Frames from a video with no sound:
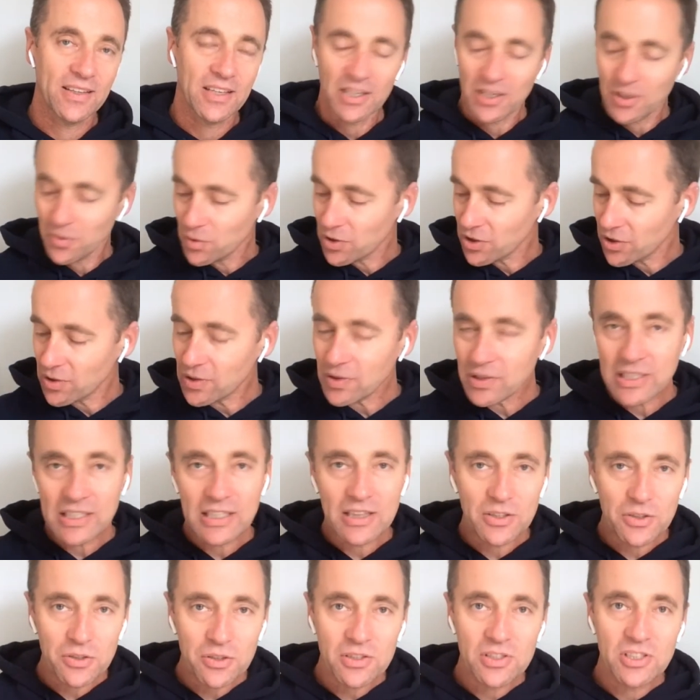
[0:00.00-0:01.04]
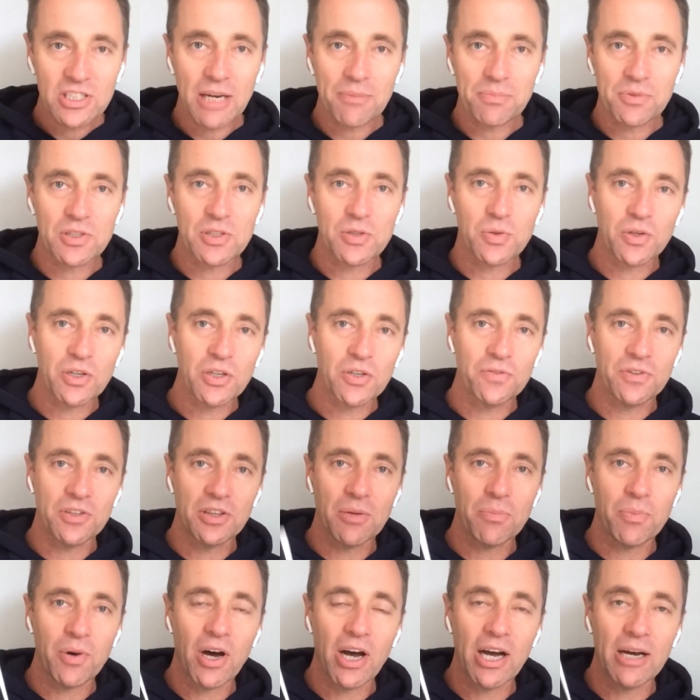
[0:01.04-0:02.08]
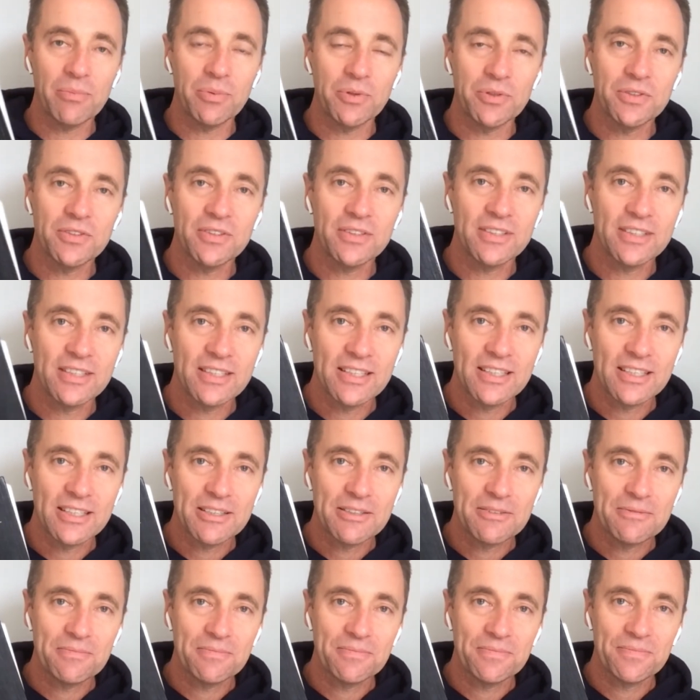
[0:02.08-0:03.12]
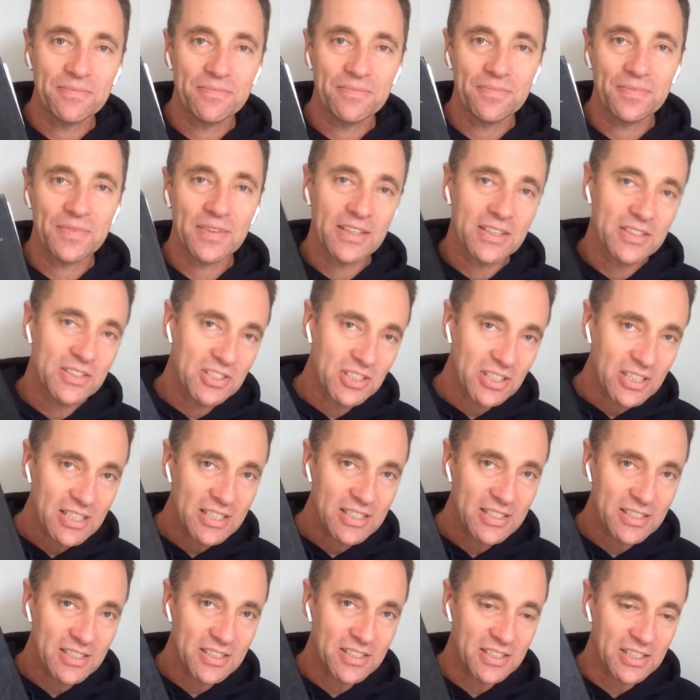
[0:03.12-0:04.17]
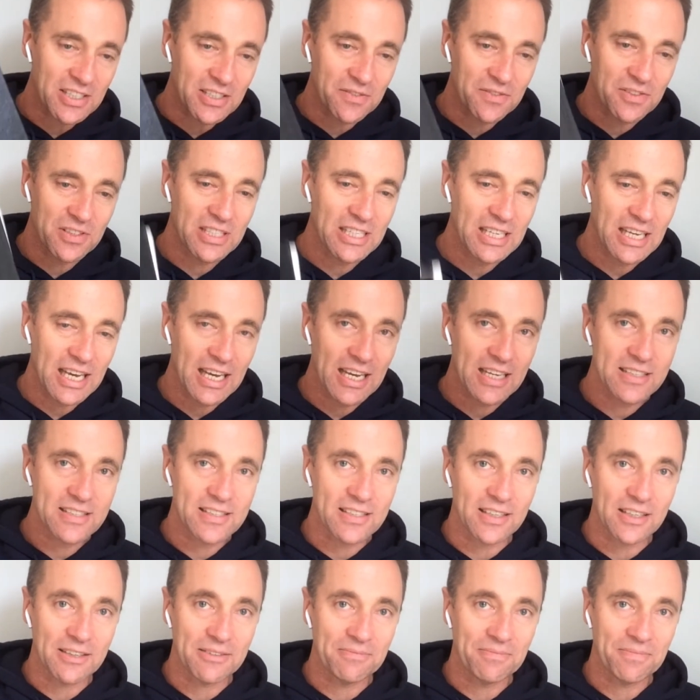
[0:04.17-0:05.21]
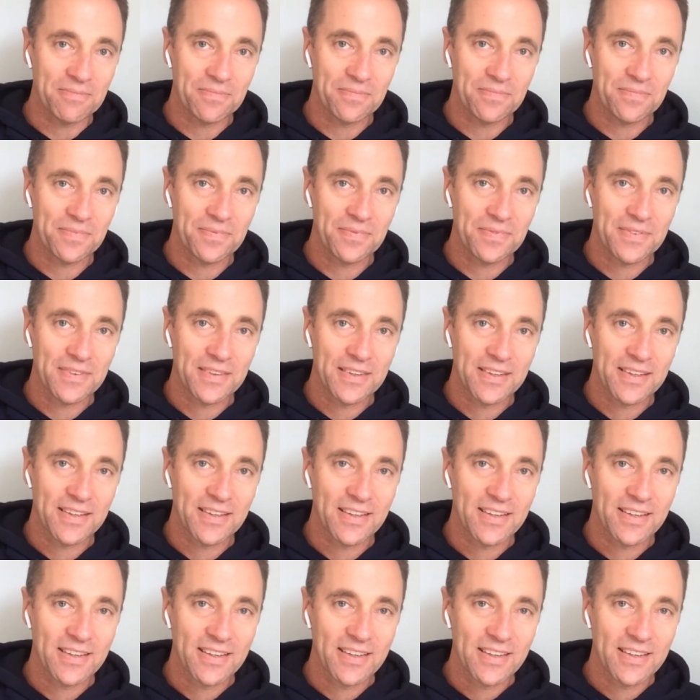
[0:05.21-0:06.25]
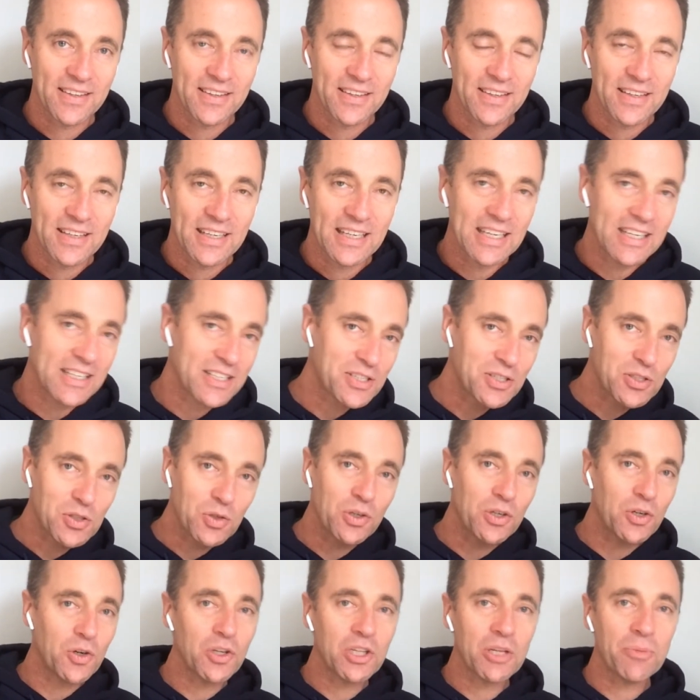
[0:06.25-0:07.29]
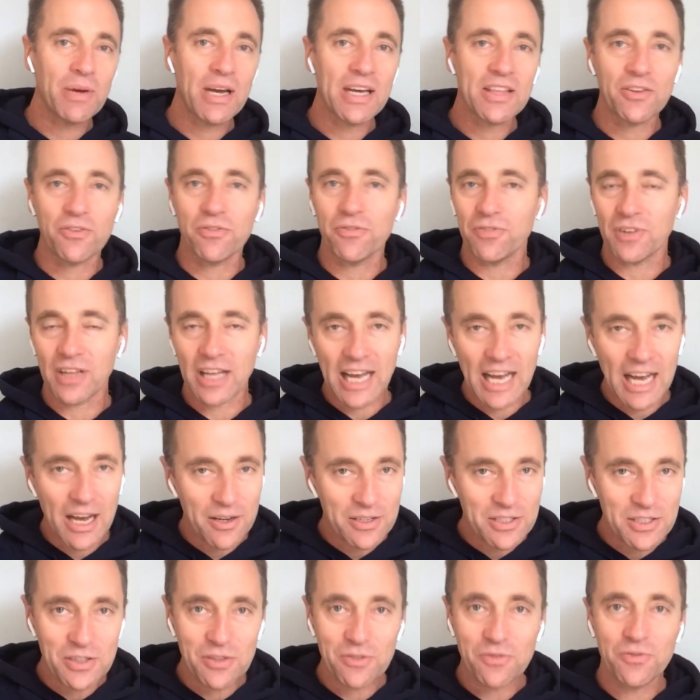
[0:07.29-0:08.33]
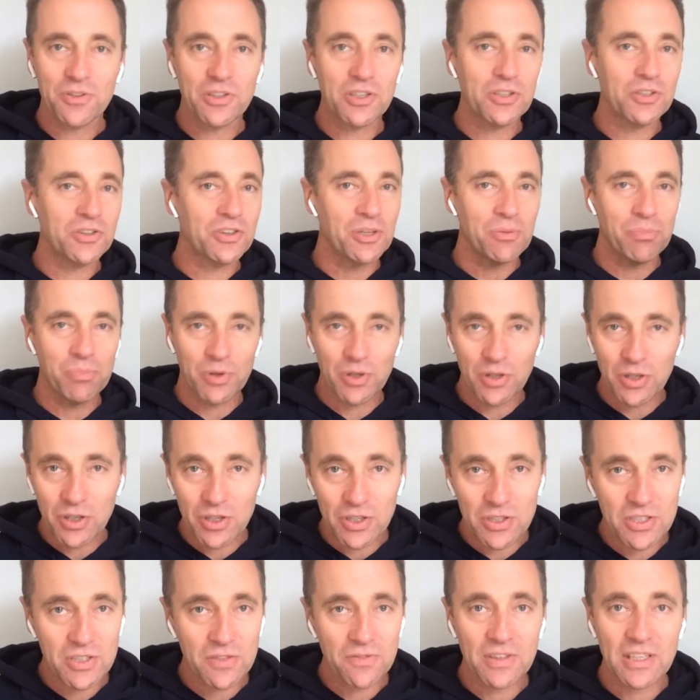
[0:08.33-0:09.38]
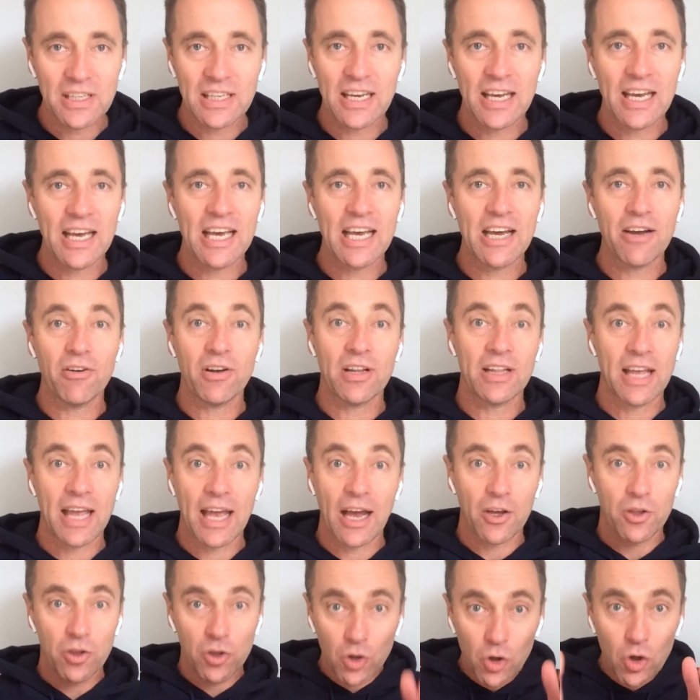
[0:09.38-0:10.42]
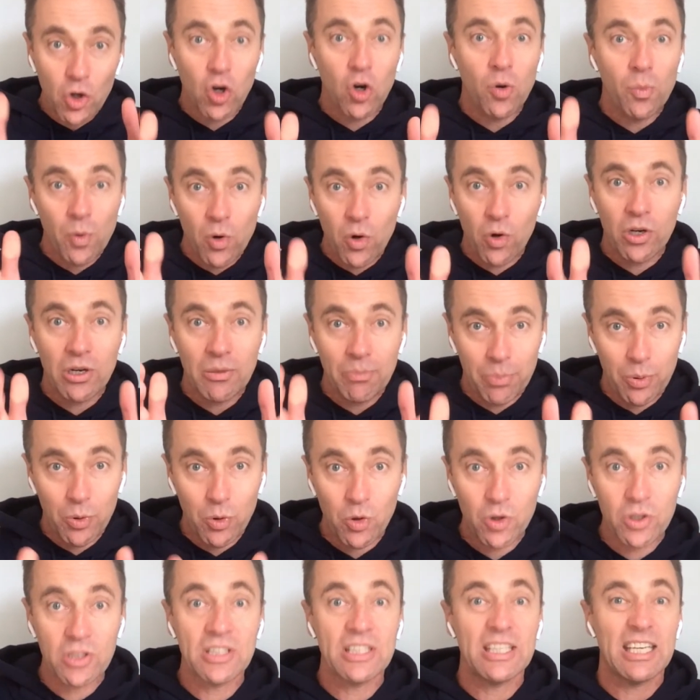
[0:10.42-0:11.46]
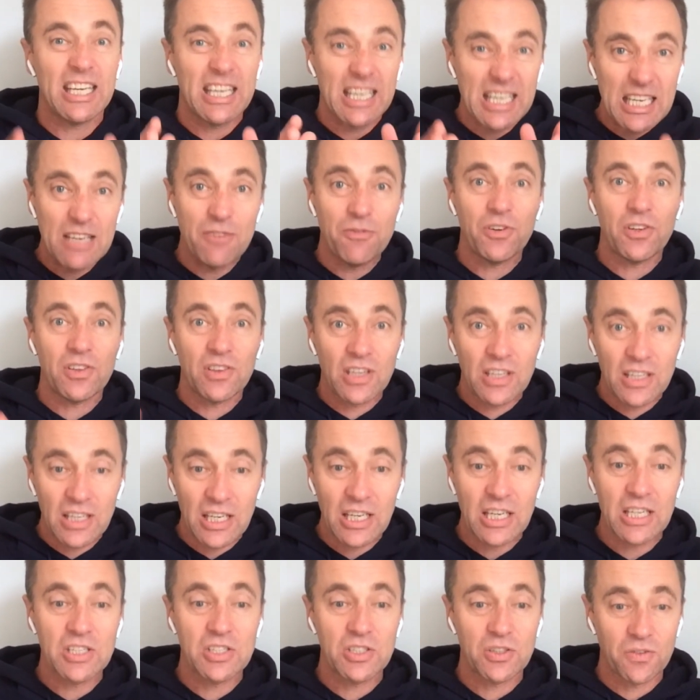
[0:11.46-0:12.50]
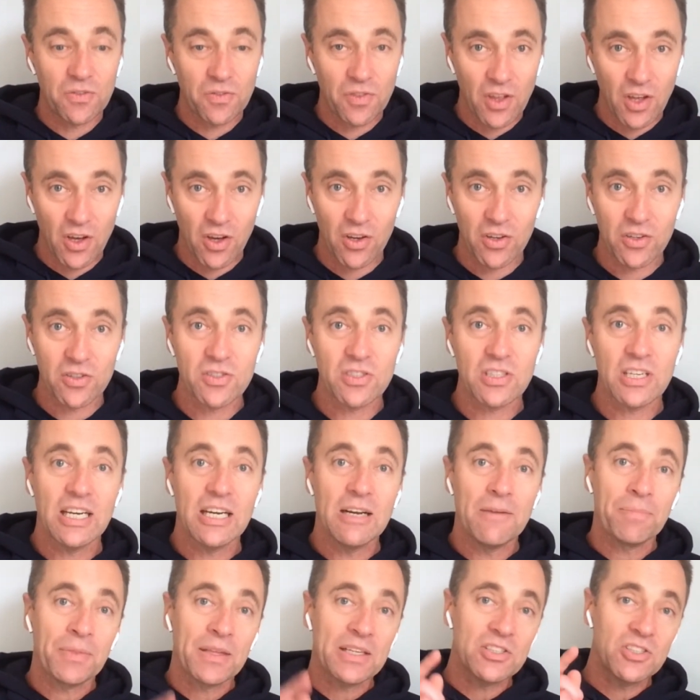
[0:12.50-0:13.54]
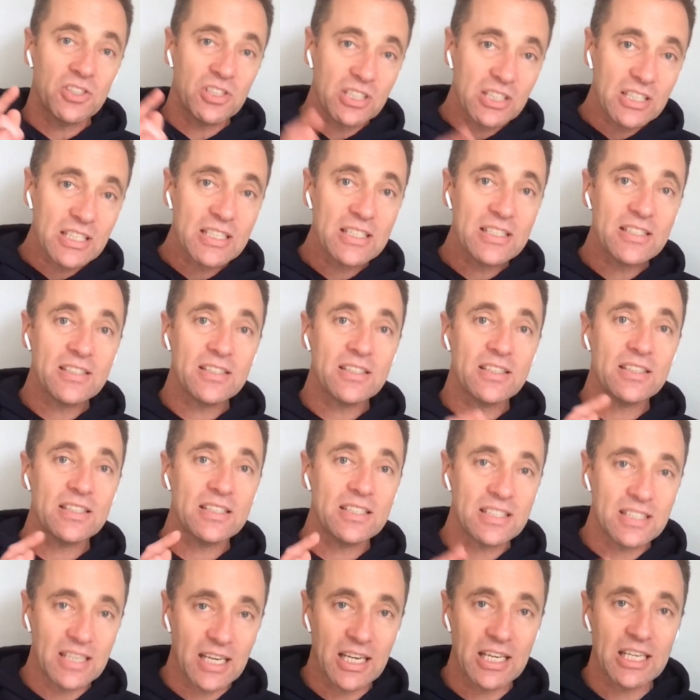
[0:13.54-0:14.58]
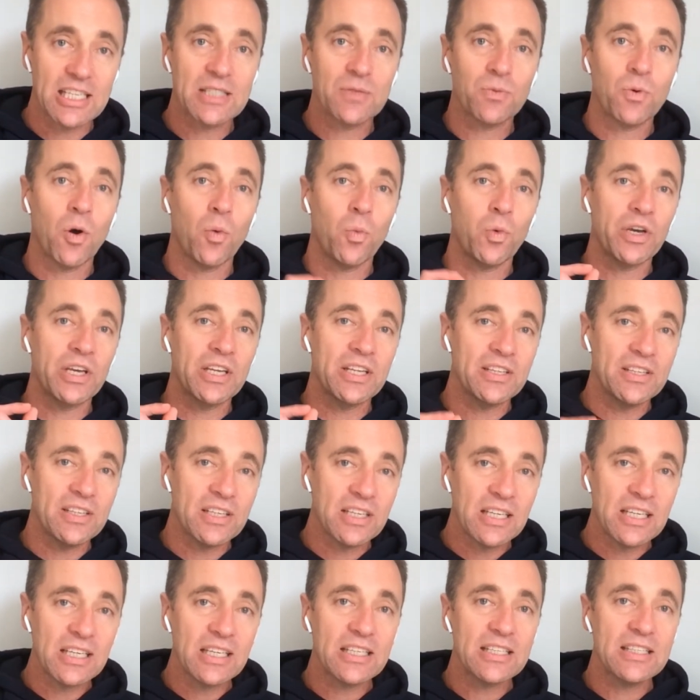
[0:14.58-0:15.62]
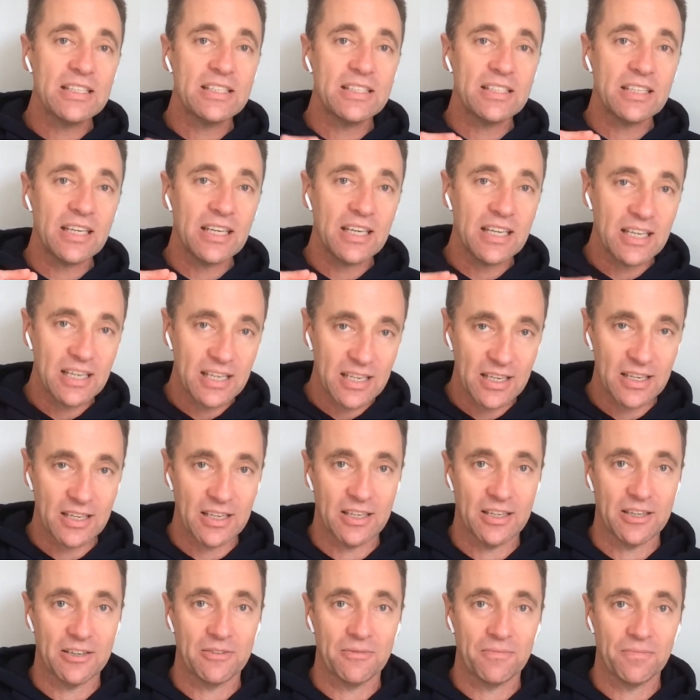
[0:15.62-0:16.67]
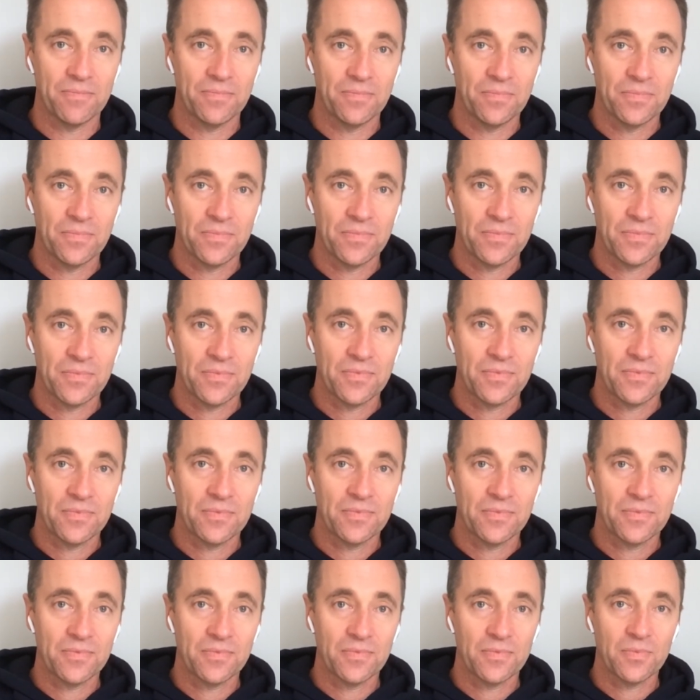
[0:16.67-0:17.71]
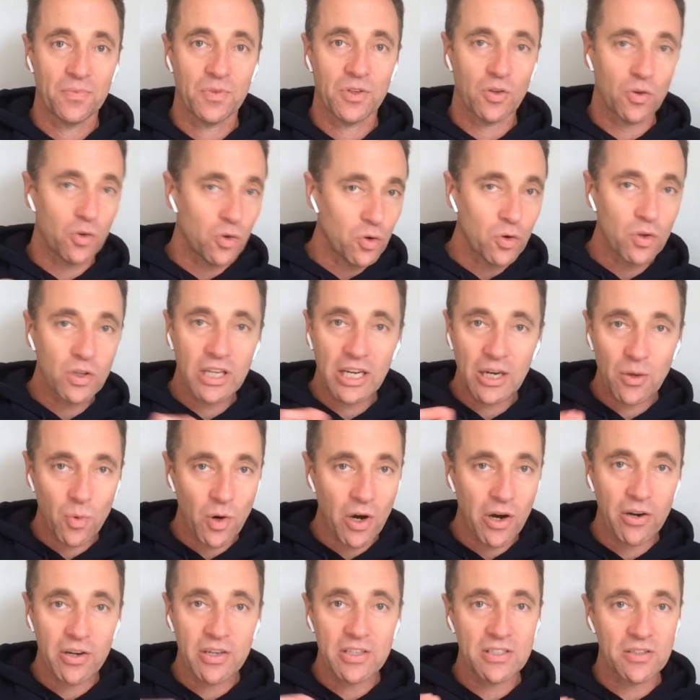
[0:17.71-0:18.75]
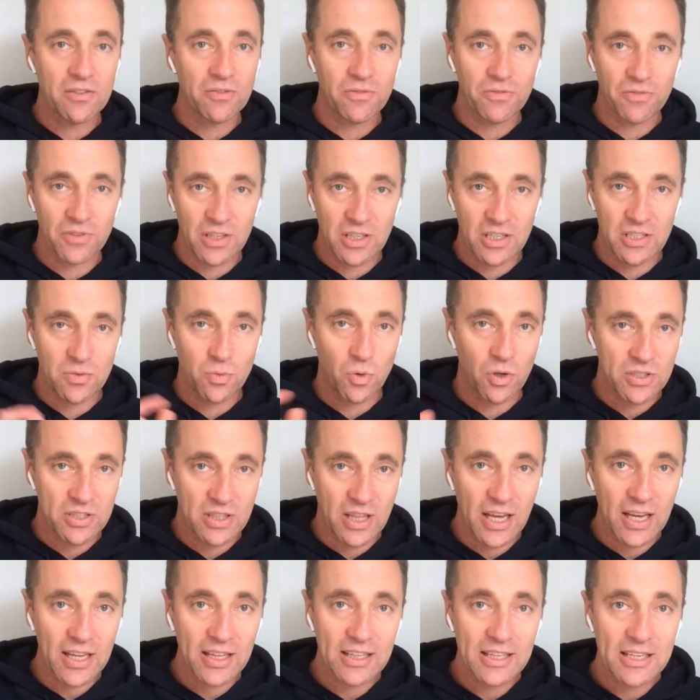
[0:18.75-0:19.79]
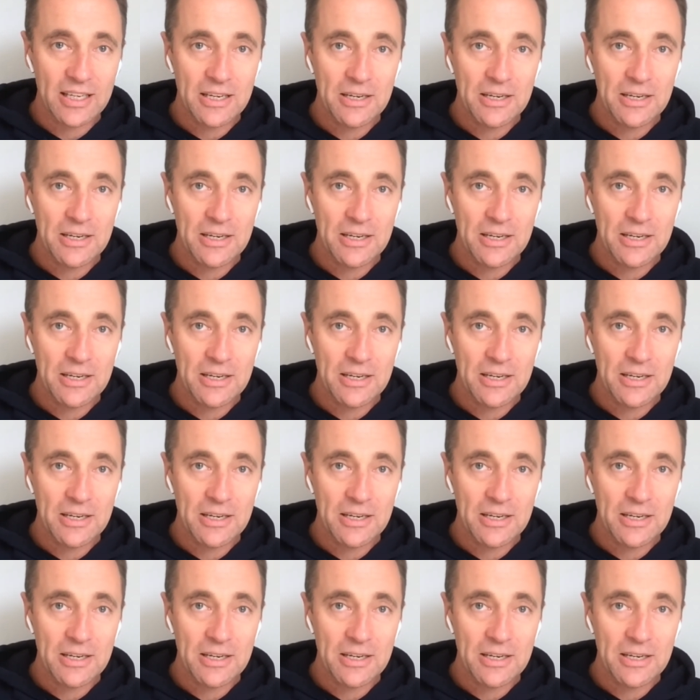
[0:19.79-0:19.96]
Well, in Luke chapter 12 in the Bible, Jesus gives the answer. In a story all about the flowers of the field and the birds of the air and how you're more important even than each of those, Jesus says what we need to hear with all our worries and fears. What's that?